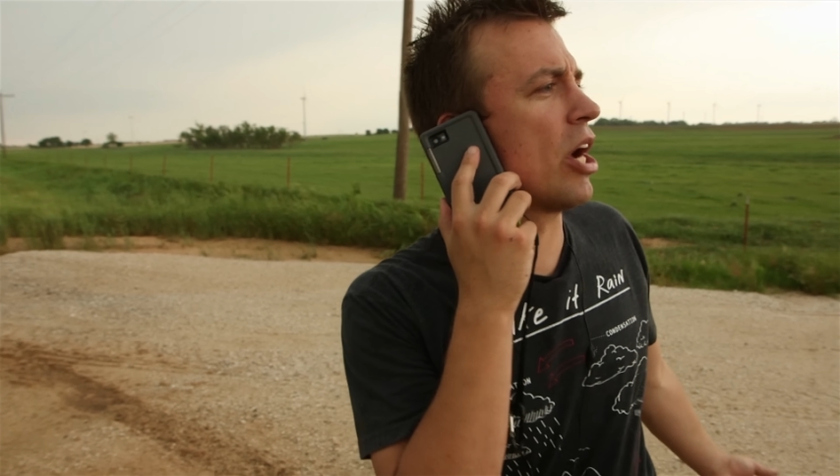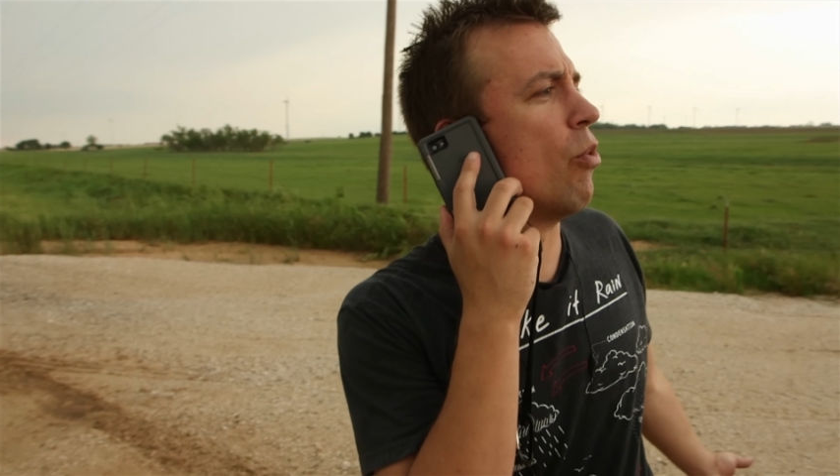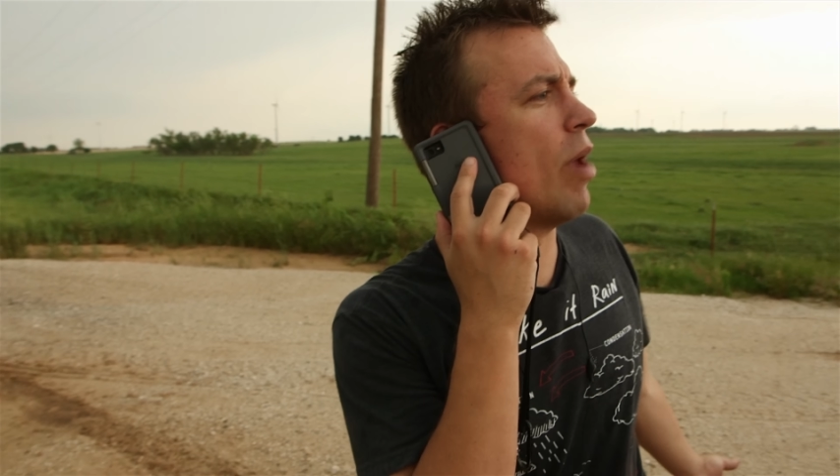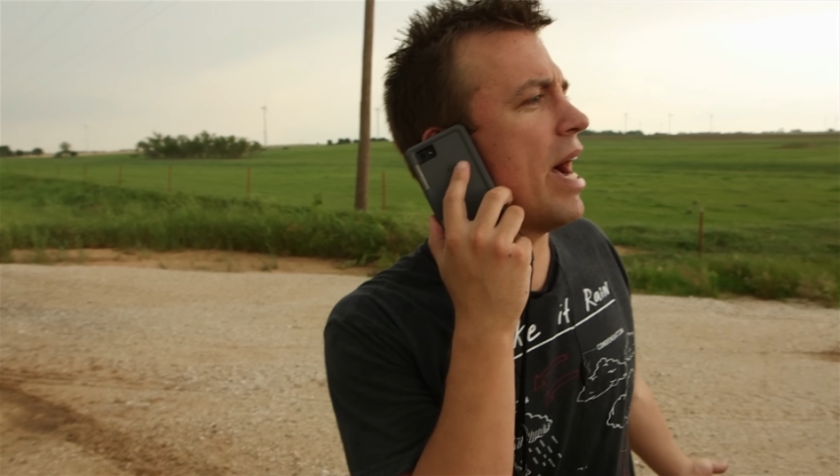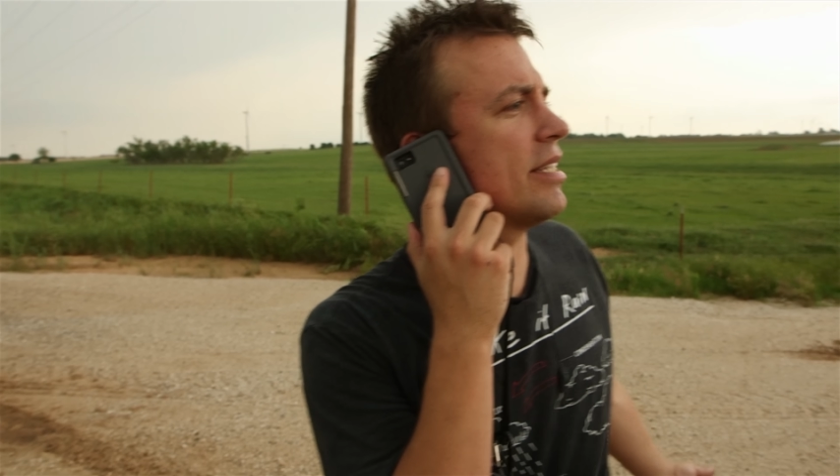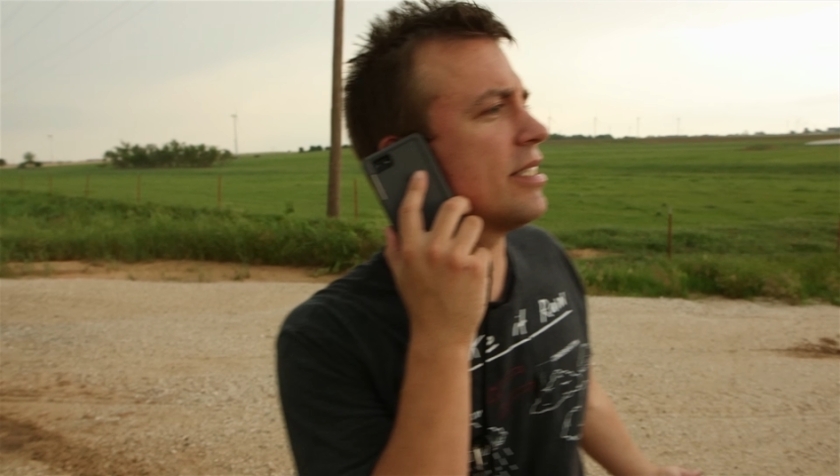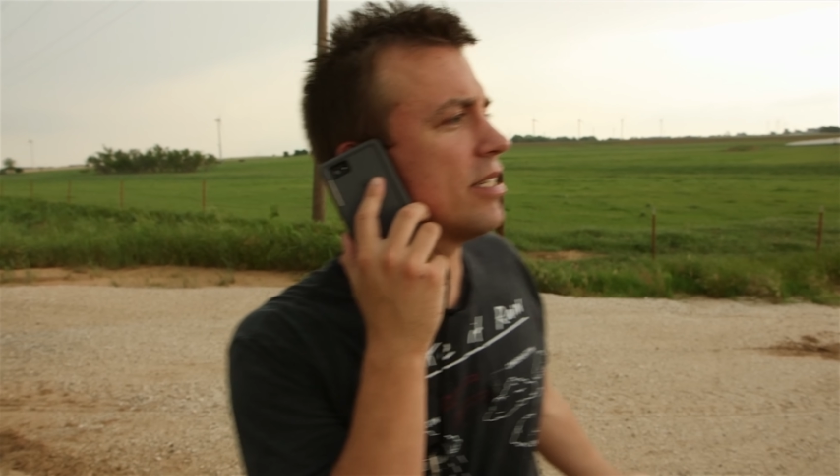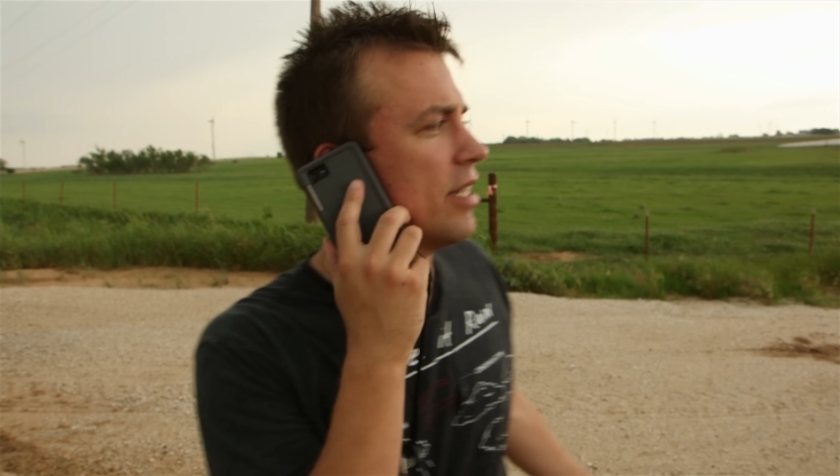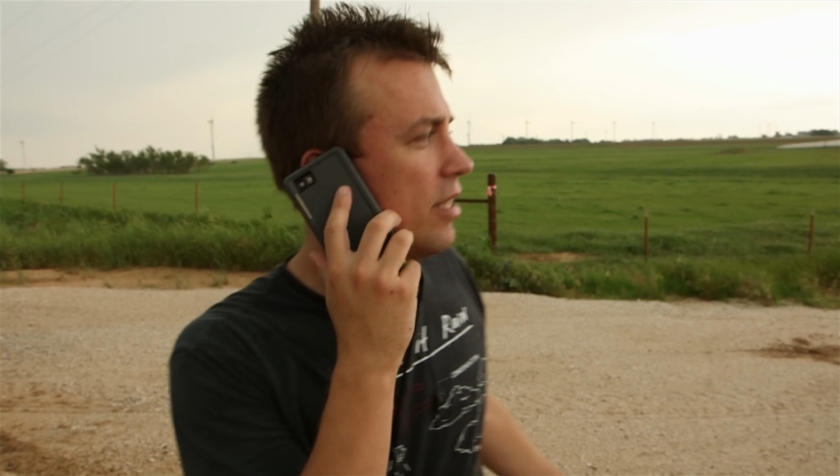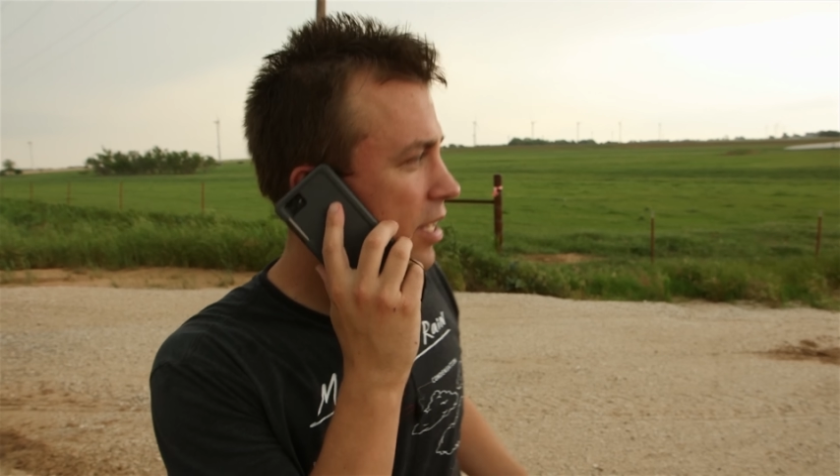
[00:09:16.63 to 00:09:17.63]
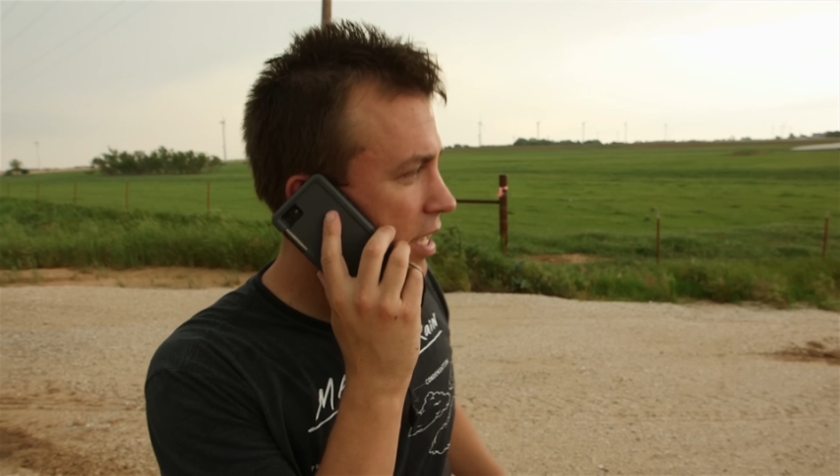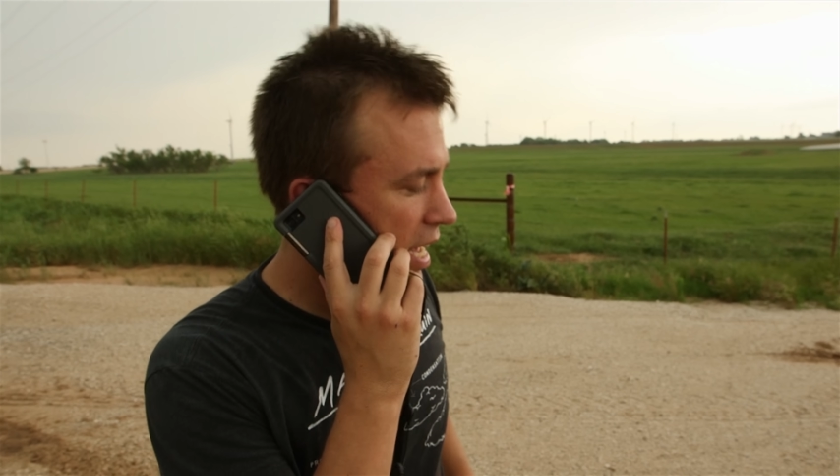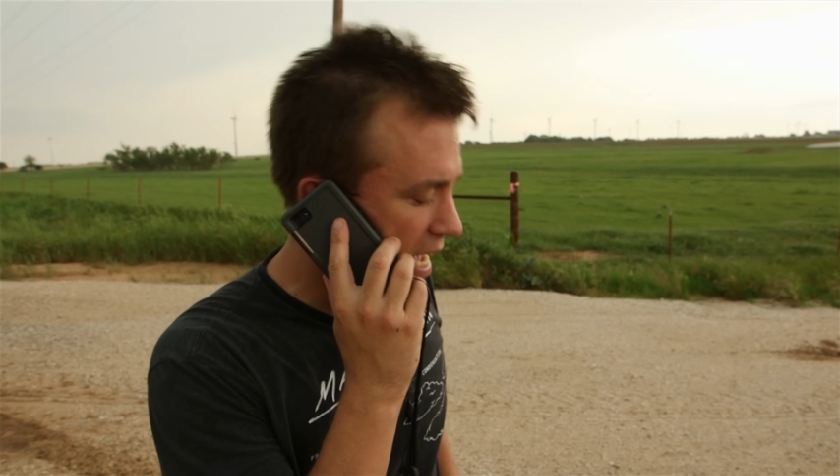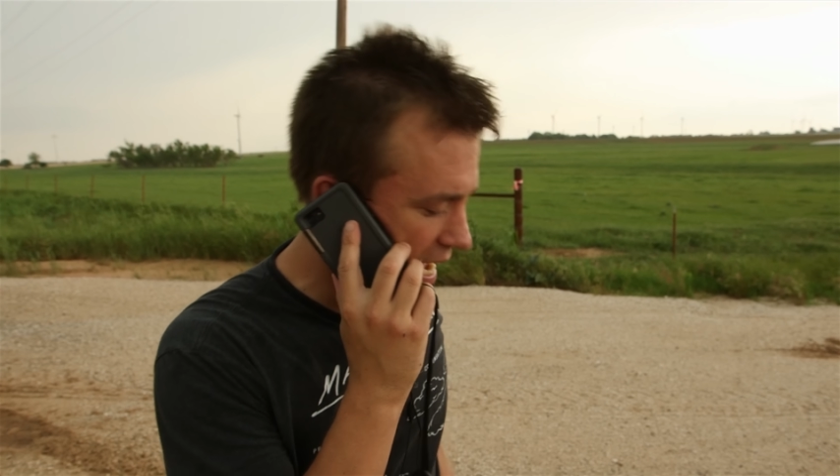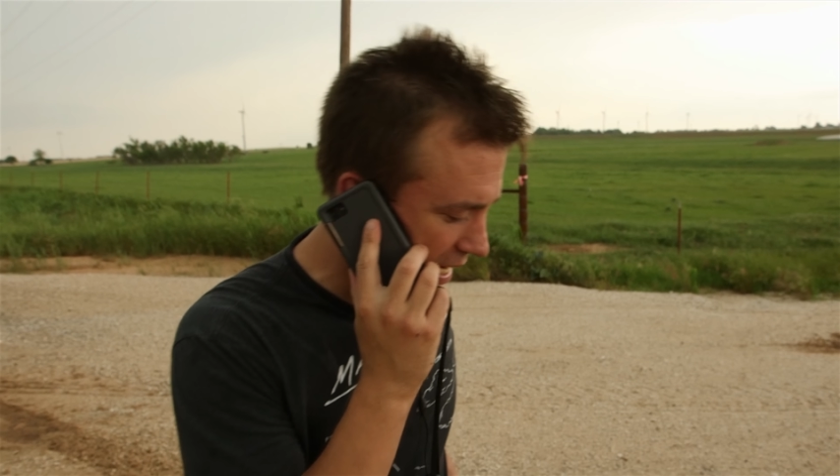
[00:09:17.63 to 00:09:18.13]
go west.
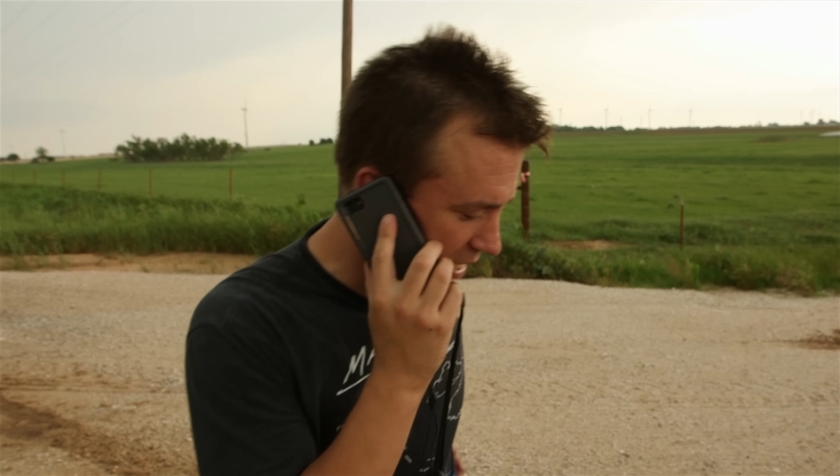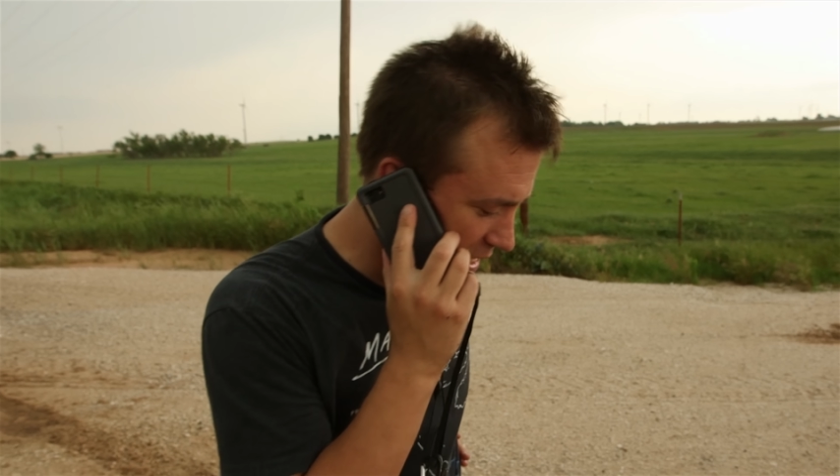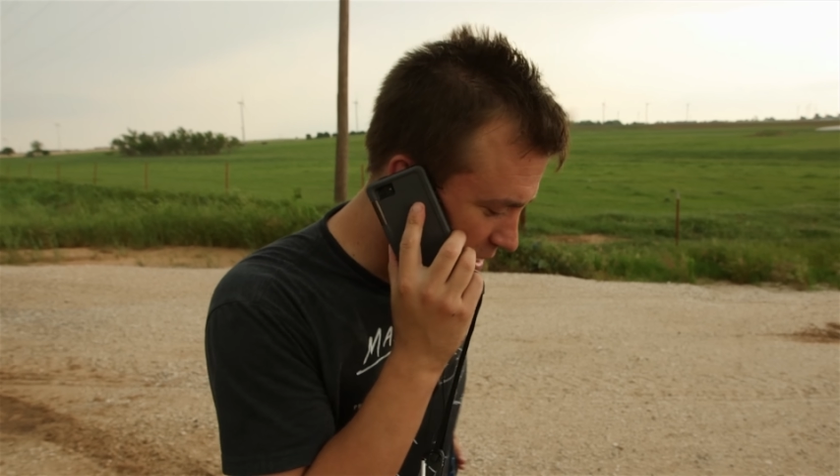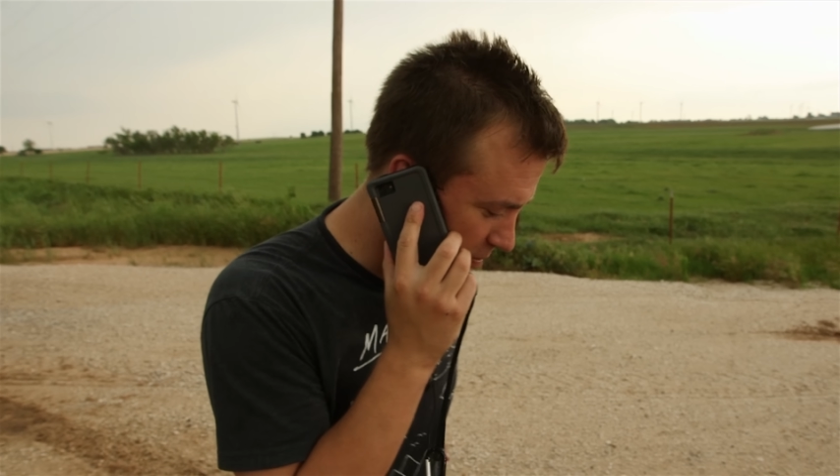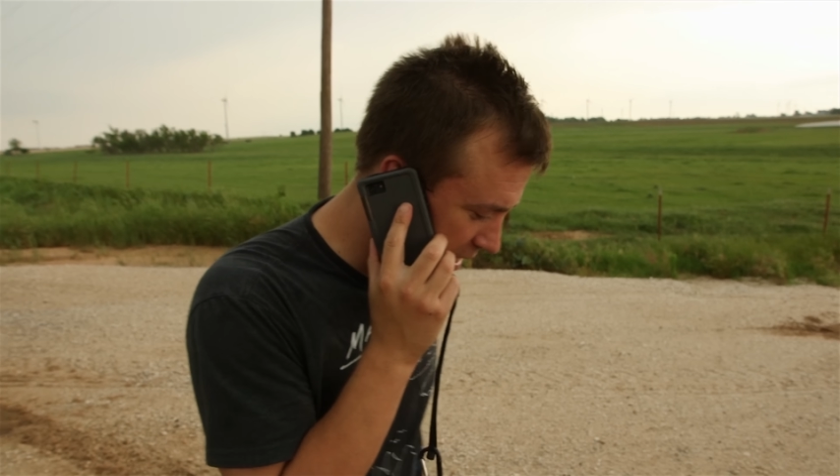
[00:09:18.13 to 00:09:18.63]
Hey, can you hear